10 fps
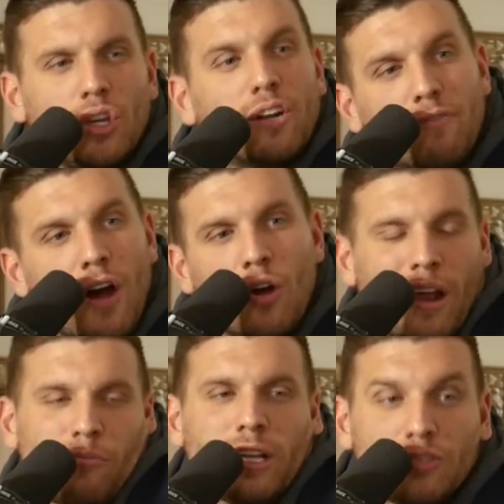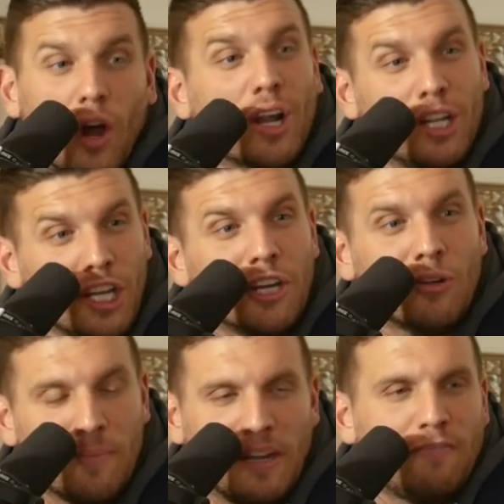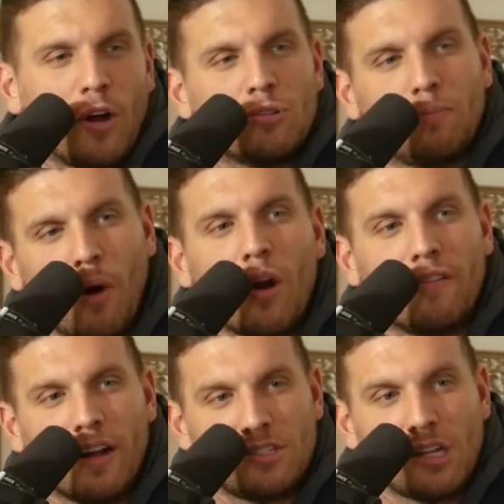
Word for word: to your phone, I'm really talking to you. I mean, a phone's a part of us.